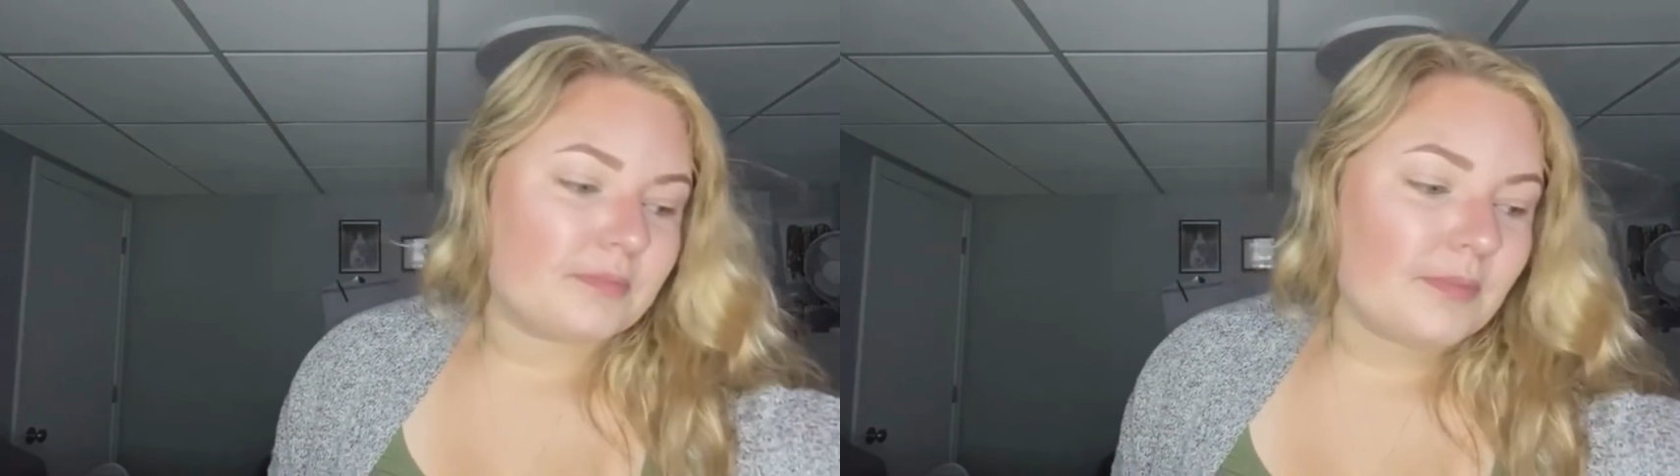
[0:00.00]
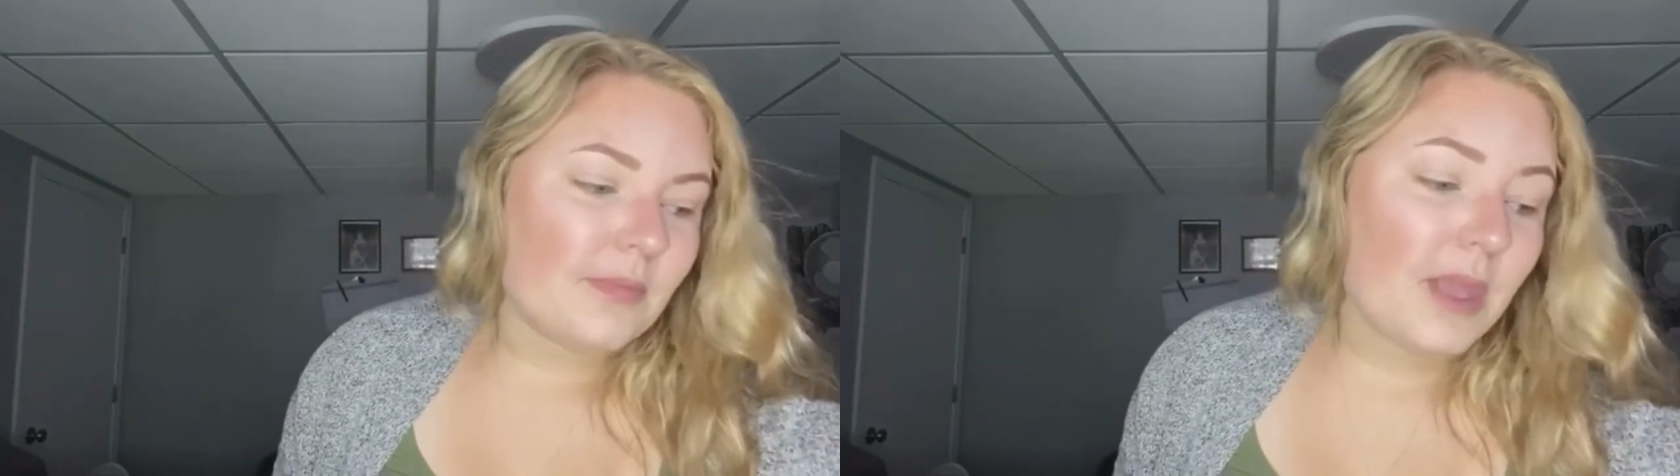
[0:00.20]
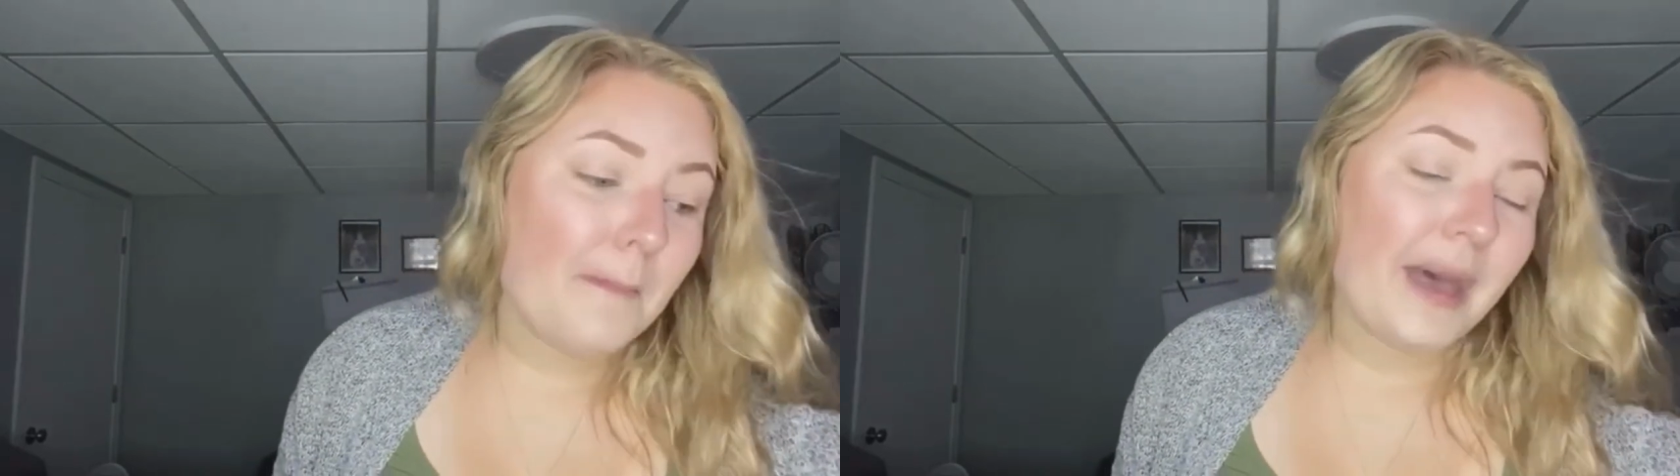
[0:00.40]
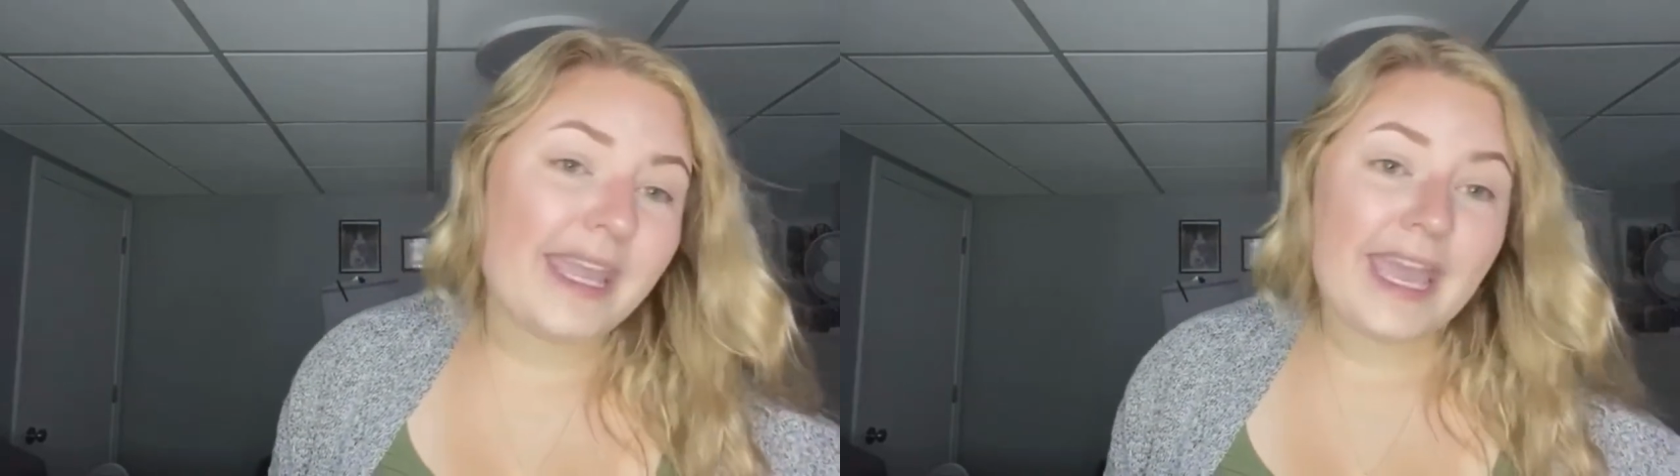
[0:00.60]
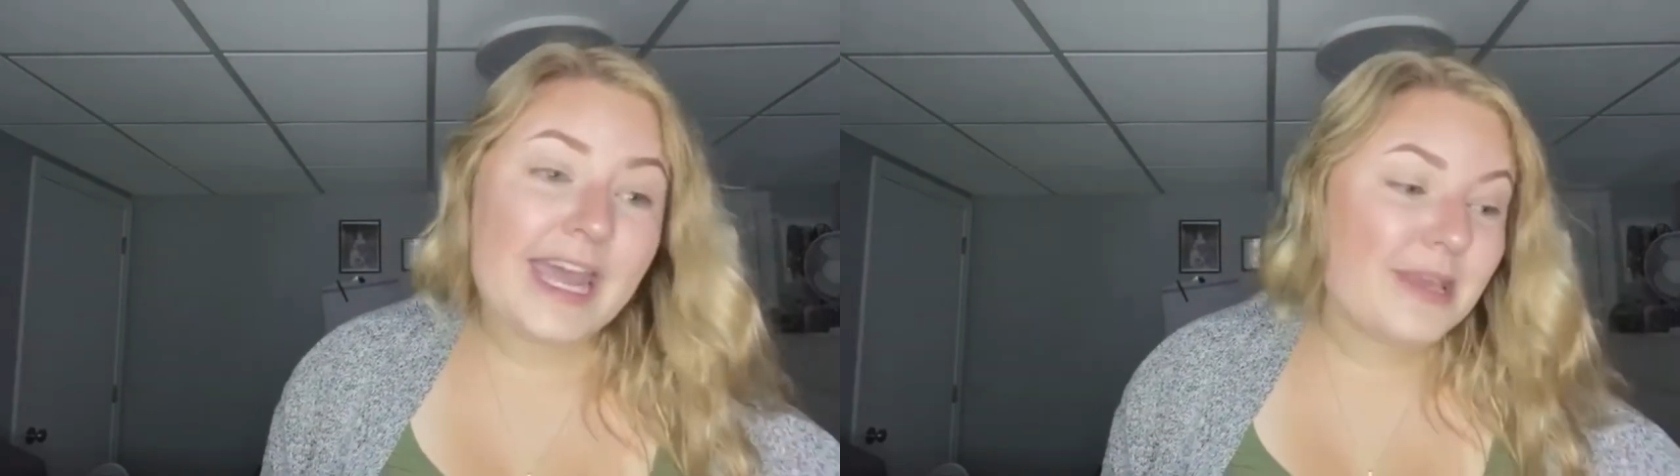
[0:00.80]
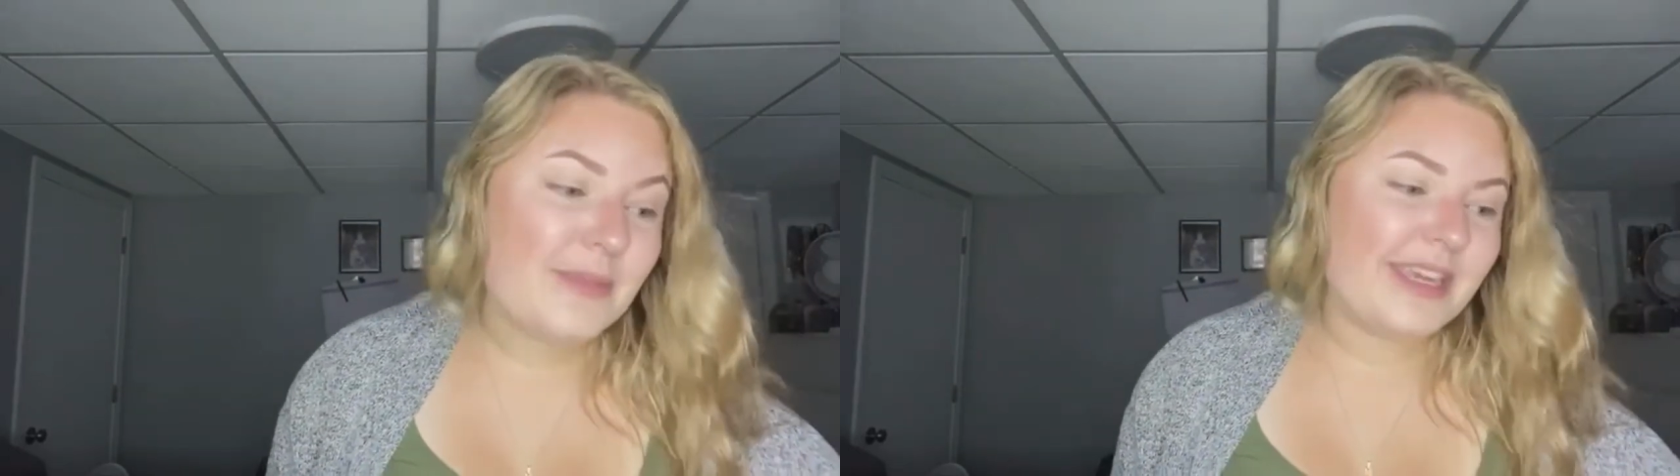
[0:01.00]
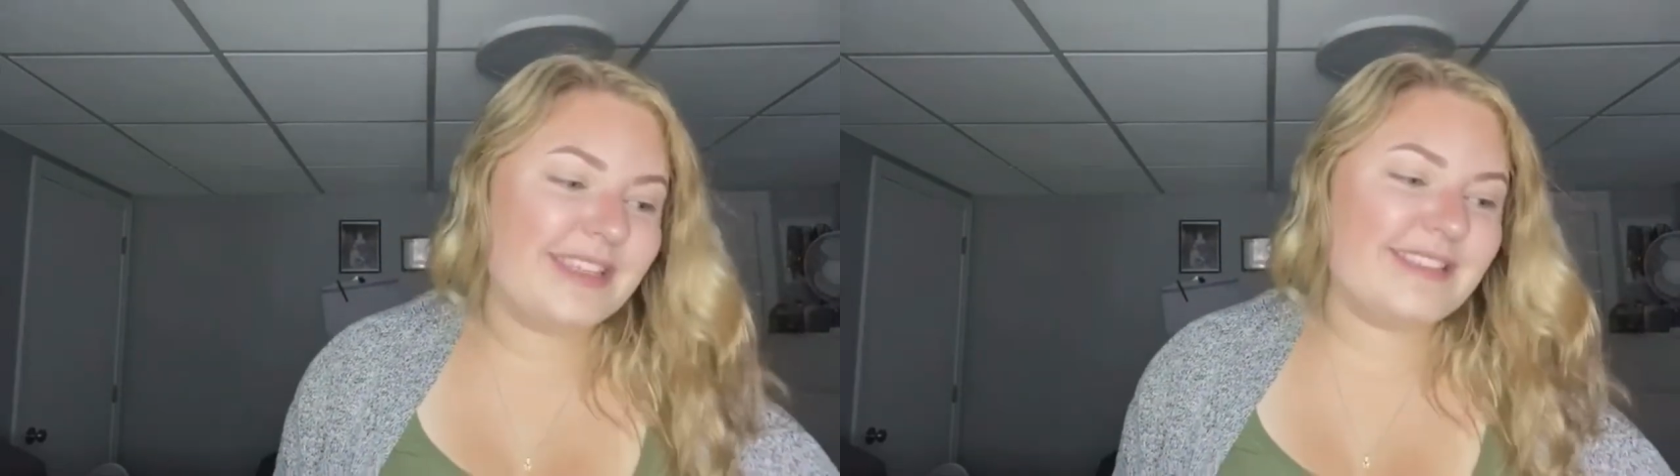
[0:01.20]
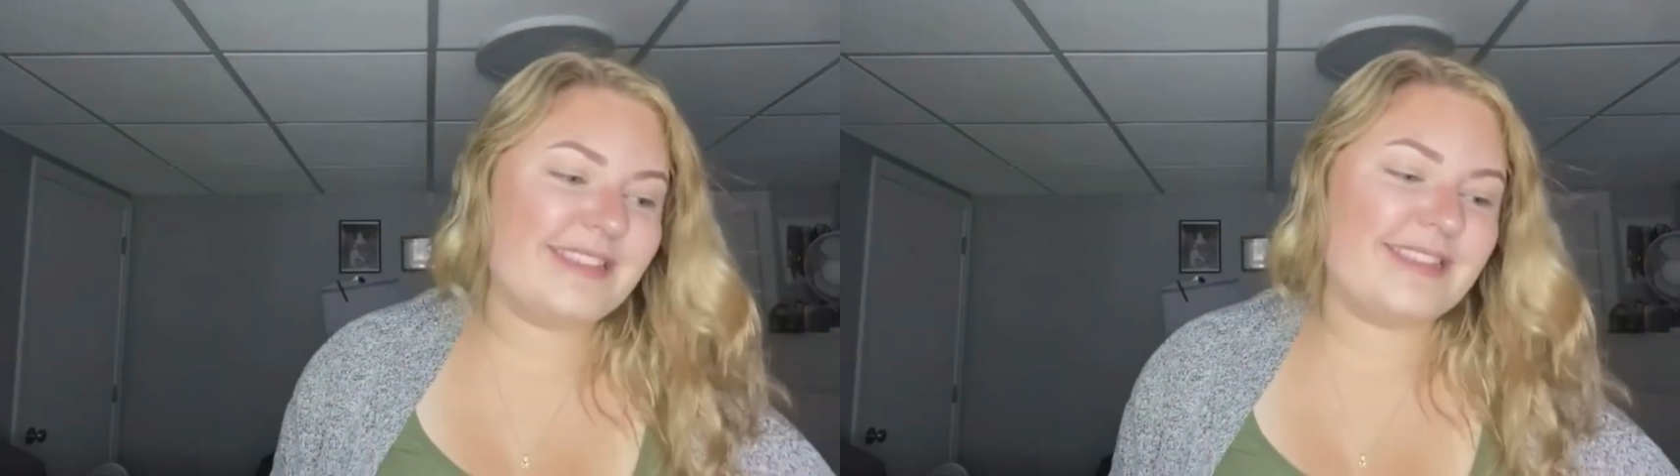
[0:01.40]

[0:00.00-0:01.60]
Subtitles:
by any means,